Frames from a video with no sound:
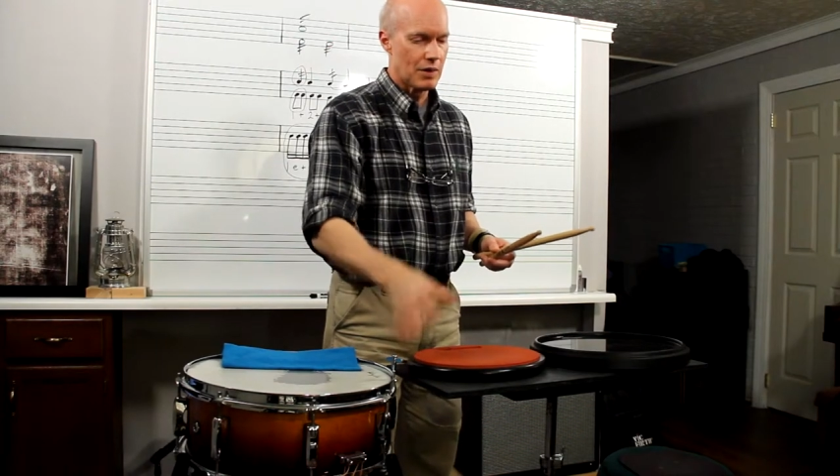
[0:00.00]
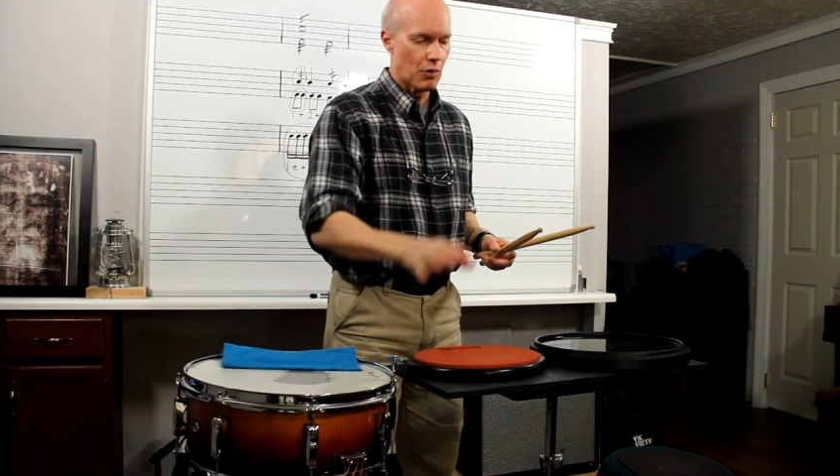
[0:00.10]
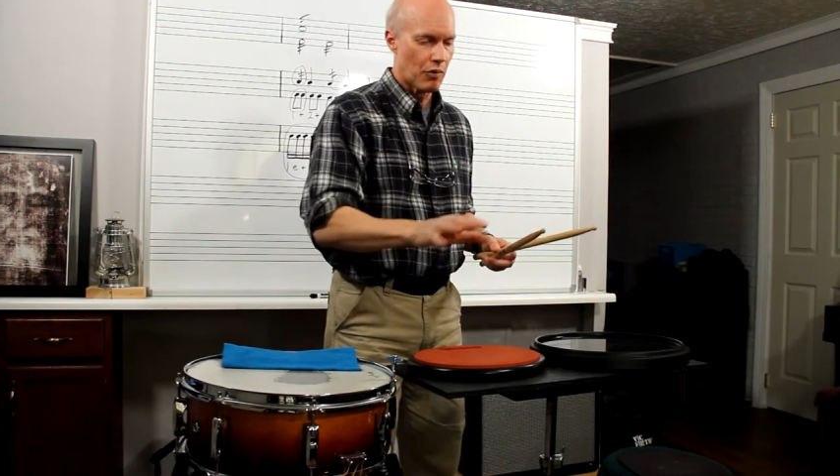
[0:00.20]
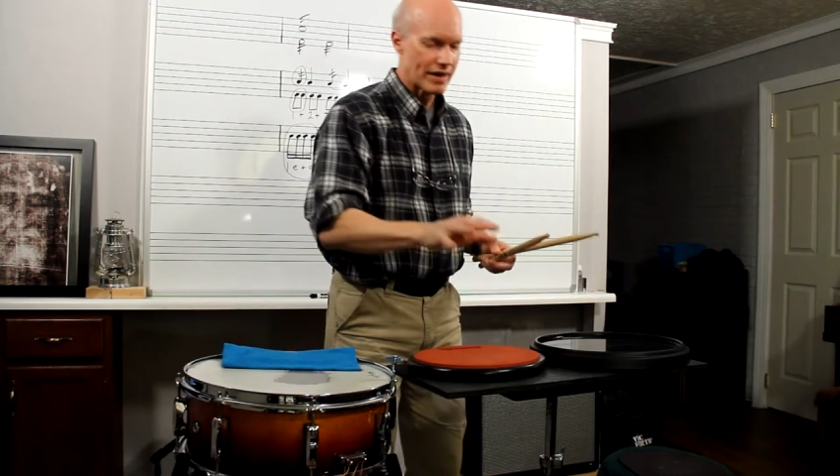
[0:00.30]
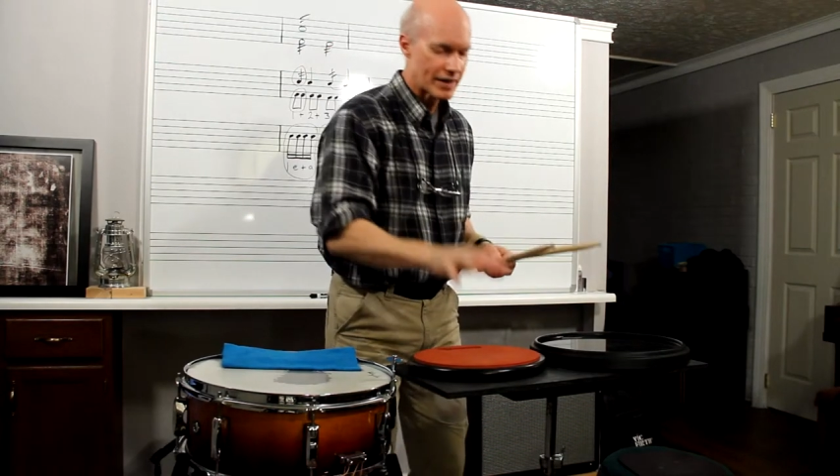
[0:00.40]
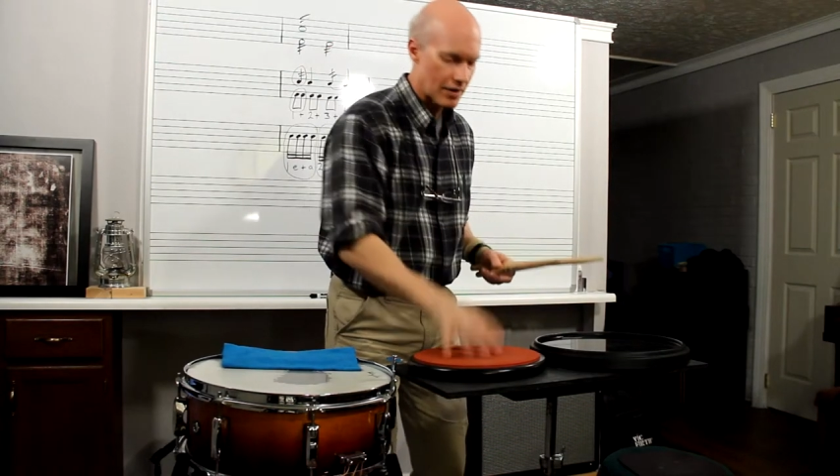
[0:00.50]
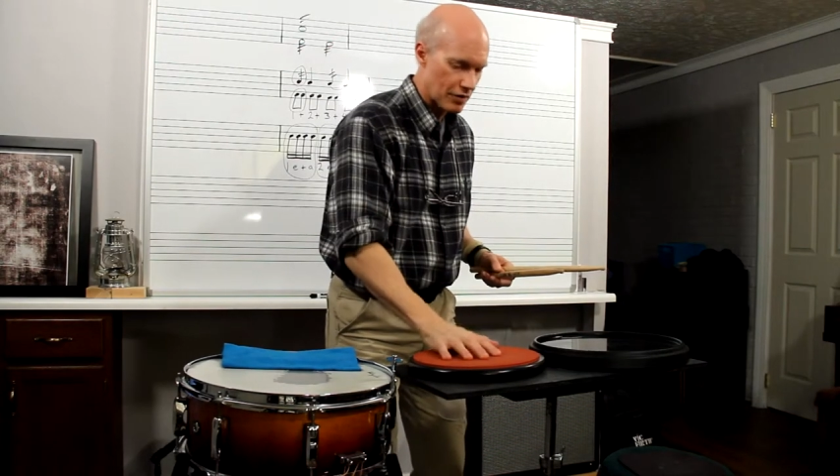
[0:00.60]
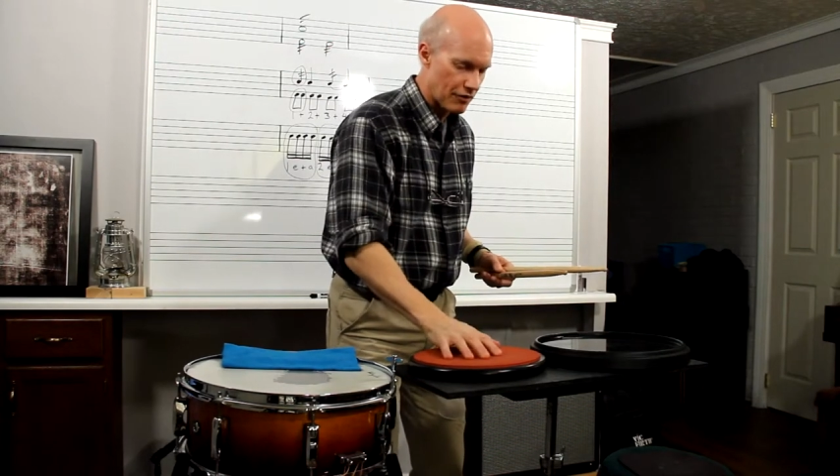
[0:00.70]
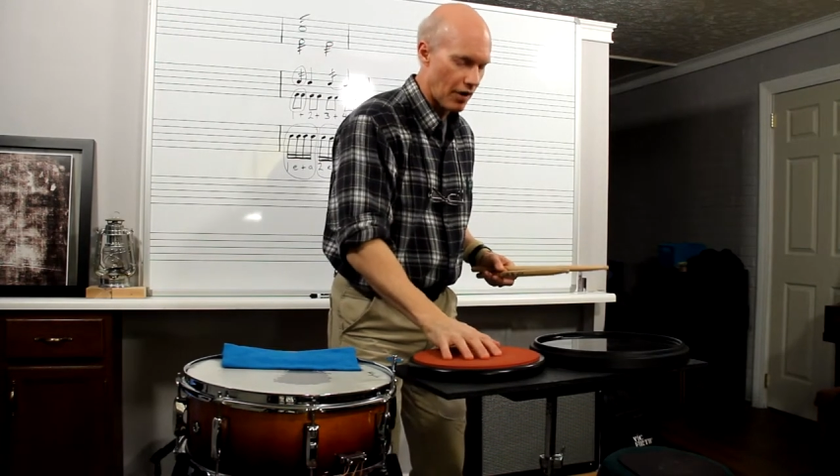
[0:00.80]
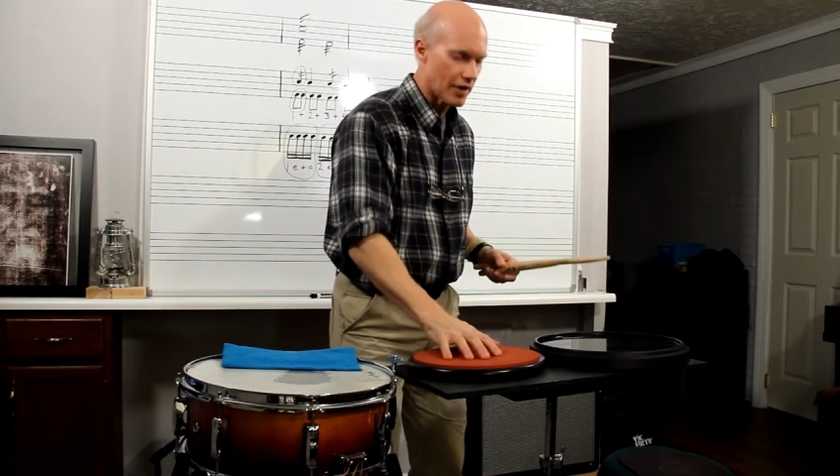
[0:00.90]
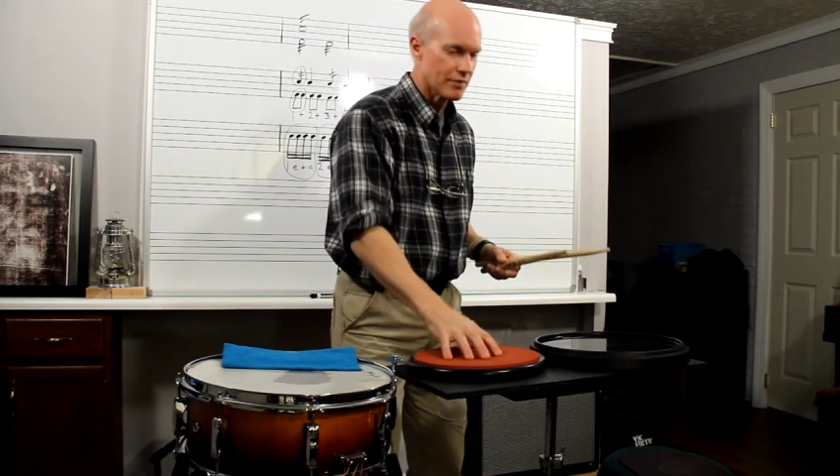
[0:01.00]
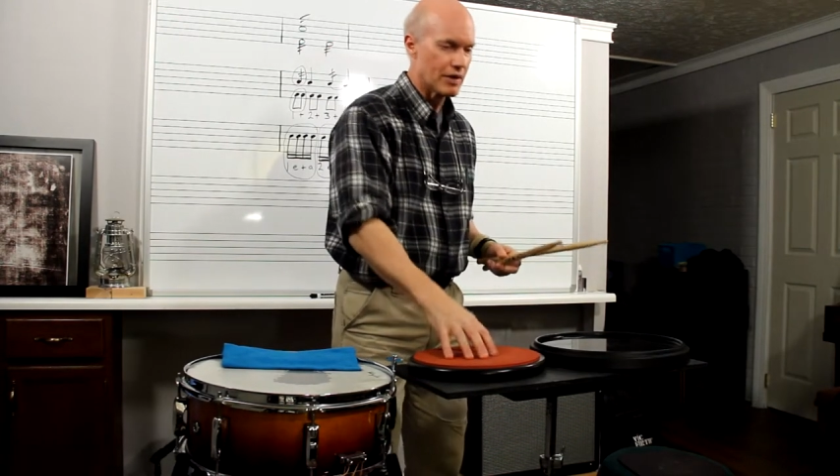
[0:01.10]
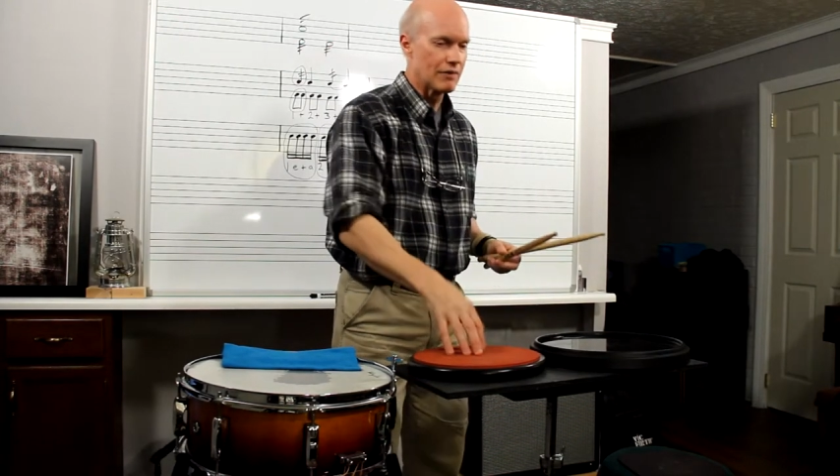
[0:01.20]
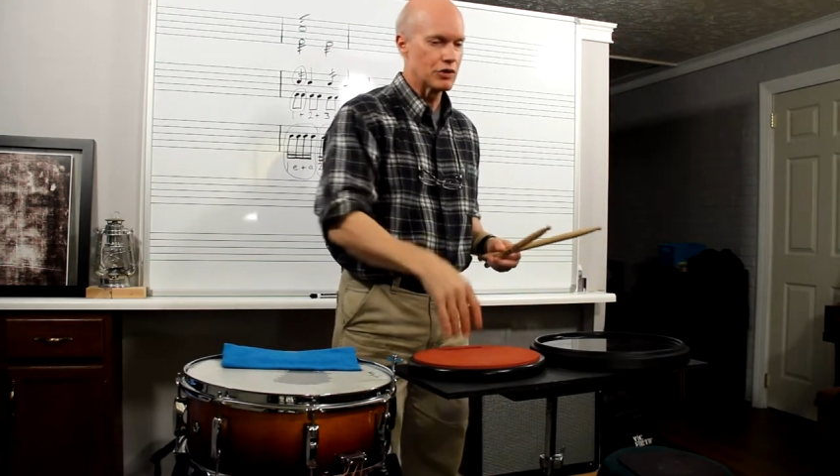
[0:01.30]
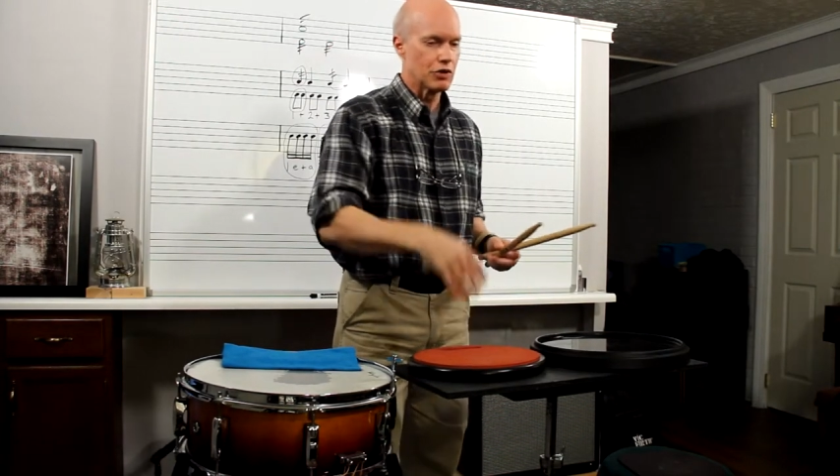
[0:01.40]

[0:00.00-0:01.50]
that will bring down the volume level,